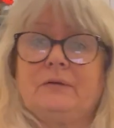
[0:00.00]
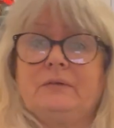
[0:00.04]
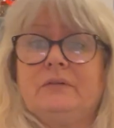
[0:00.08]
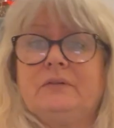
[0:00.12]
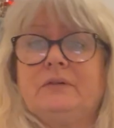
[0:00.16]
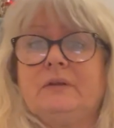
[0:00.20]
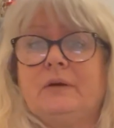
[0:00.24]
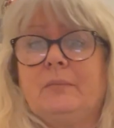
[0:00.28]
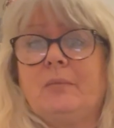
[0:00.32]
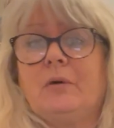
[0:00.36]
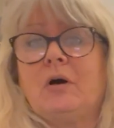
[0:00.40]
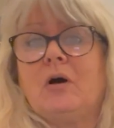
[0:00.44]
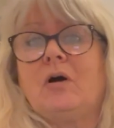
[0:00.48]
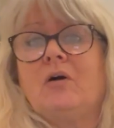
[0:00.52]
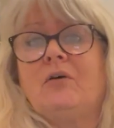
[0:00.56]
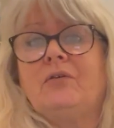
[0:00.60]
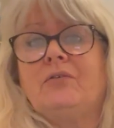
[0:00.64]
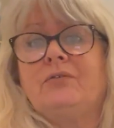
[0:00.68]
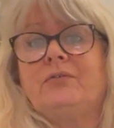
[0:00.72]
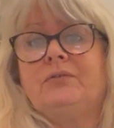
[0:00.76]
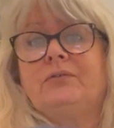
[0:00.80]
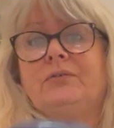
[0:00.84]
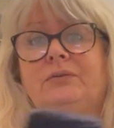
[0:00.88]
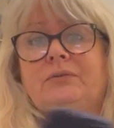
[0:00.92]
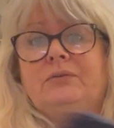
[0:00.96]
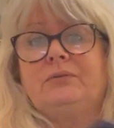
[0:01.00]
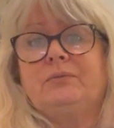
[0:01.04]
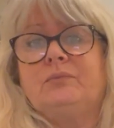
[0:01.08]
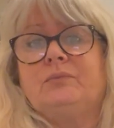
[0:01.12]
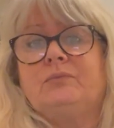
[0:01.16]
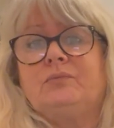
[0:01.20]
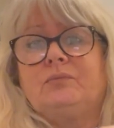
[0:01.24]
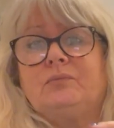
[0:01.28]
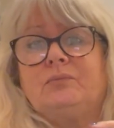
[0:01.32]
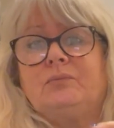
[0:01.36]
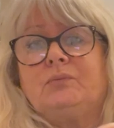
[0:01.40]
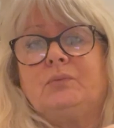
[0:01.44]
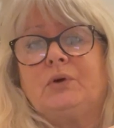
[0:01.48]
some off,
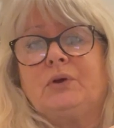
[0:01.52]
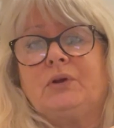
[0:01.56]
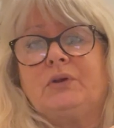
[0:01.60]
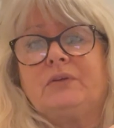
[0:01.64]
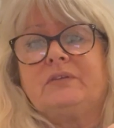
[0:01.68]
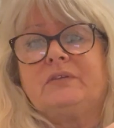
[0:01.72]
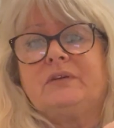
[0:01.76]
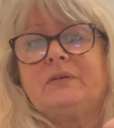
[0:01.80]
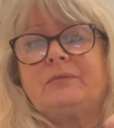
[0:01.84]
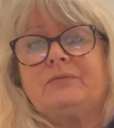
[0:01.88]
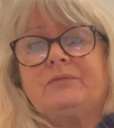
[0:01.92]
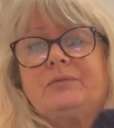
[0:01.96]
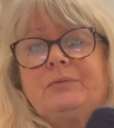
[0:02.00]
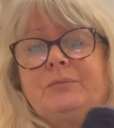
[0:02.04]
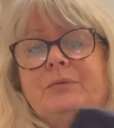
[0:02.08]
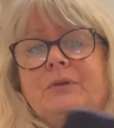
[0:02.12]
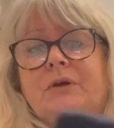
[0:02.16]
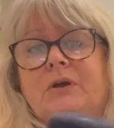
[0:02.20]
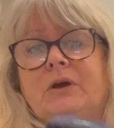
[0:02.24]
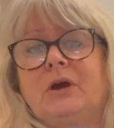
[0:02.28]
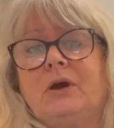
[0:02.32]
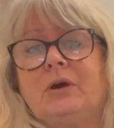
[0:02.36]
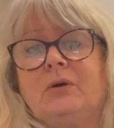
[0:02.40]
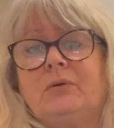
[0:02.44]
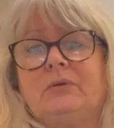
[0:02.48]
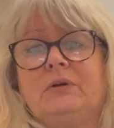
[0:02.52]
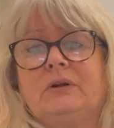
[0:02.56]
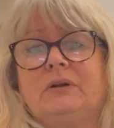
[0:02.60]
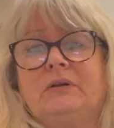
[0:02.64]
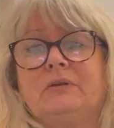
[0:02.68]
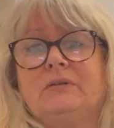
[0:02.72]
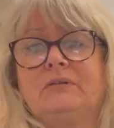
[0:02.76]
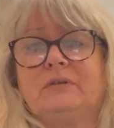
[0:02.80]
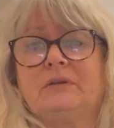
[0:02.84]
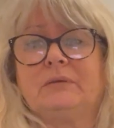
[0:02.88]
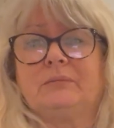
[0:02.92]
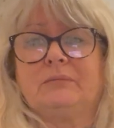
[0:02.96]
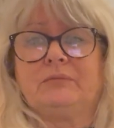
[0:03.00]
worked some from the cone and
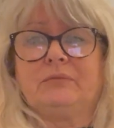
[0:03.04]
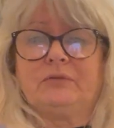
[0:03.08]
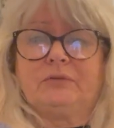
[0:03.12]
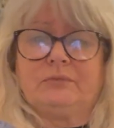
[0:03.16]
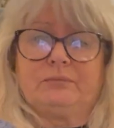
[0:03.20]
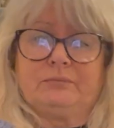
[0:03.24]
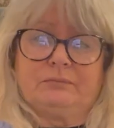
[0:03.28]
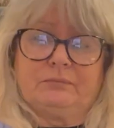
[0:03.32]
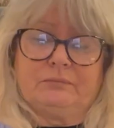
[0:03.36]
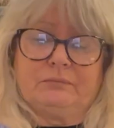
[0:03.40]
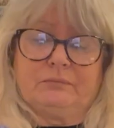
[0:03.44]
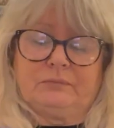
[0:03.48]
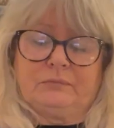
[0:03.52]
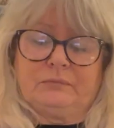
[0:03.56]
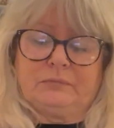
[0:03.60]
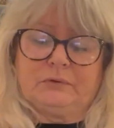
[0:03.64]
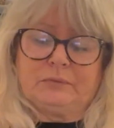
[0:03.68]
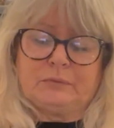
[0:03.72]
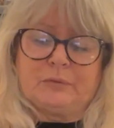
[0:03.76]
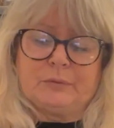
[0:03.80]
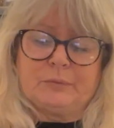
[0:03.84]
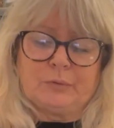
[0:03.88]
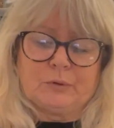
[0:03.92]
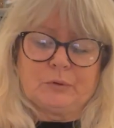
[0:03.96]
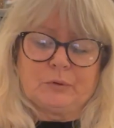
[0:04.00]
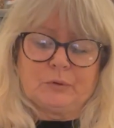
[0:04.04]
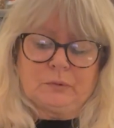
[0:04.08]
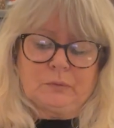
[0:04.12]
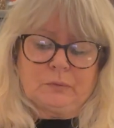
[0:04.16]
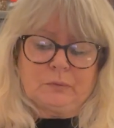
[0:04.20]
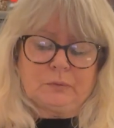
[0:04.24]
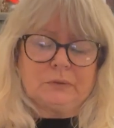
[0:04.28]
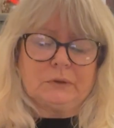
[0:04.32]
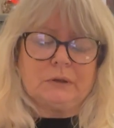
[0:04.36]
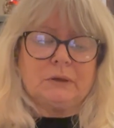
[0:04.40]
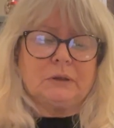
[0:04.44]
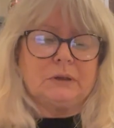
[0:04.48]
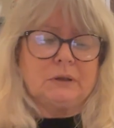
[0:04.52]
some from a
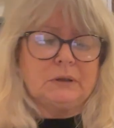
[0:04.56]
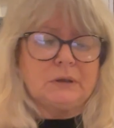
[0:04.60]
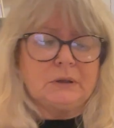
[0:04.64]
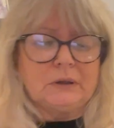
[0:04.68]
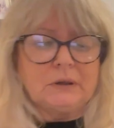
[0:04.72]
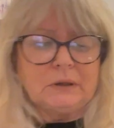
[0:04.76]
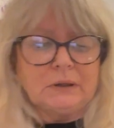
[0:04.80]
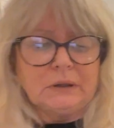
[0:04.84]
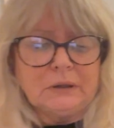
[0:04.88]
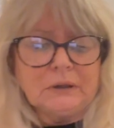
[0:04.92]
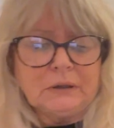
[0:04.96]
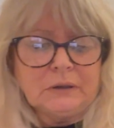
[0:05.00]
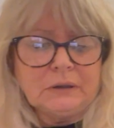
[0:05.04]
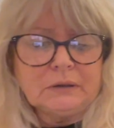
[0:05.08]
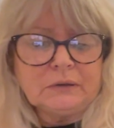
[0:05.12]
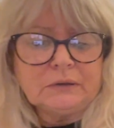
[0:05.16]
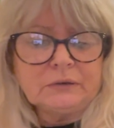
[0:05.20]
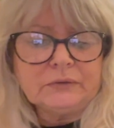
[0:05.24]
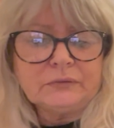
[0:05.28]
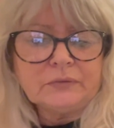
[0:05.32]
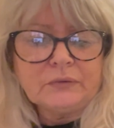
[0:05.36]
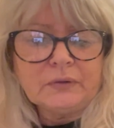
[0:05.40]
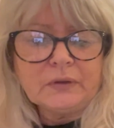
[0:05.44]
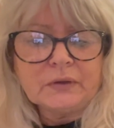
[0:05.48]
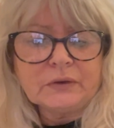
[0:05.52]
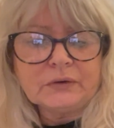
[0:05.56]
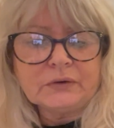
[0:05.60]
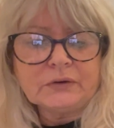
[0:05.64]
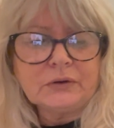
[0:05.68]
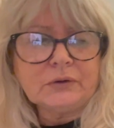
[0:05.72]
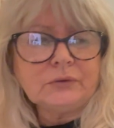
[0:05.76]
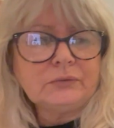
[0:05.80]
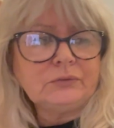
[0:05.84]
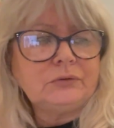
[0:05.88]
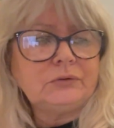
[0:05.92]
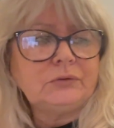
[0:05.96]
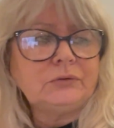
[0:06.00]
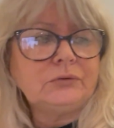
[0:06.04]
ball, so I could
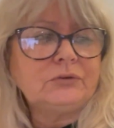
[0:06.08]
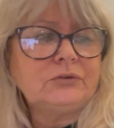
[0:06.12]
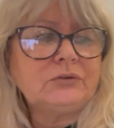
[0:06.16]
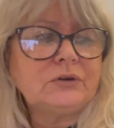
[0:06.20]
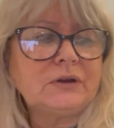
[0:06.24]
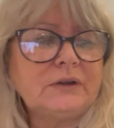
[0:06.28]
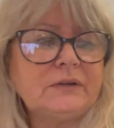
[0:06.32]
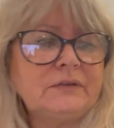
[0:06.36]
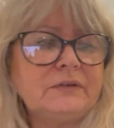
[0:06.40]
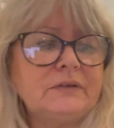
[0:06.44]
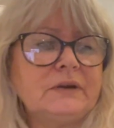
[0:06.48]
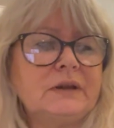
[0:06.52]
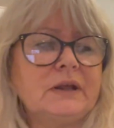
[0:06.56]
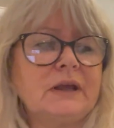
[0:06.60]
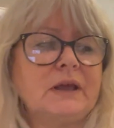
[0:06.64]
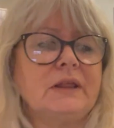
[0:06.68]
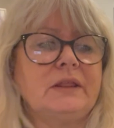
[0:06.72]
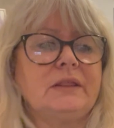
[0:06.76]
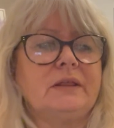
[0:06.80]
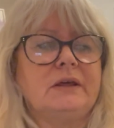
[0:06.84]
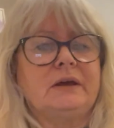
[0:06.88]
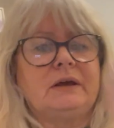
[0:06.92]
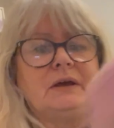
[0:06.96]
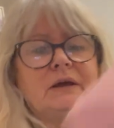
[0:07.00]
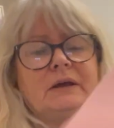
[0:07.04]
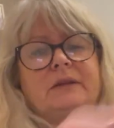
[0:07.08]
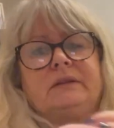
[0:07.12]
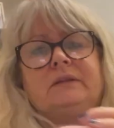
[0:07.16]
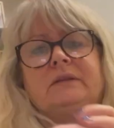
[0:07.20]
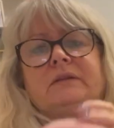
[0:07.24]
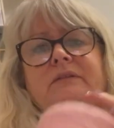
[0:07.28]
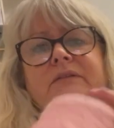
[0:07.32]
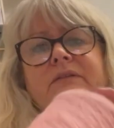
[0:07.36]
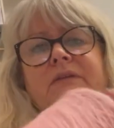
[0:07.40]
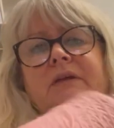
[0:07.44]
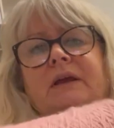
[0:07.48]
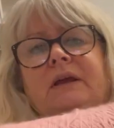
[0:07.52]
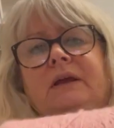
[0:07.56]
hold 2 strands together. And the
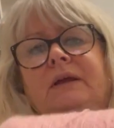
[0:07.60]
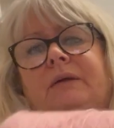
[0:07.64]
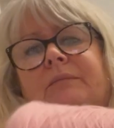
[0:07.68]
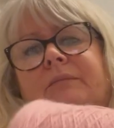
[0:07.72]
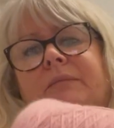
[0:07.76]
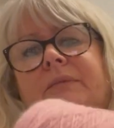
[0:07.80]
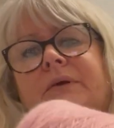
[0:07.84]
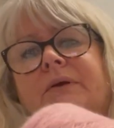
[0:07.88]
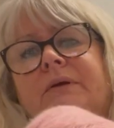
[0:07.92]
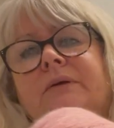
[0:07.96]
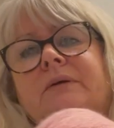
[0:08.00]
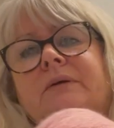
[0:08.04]
same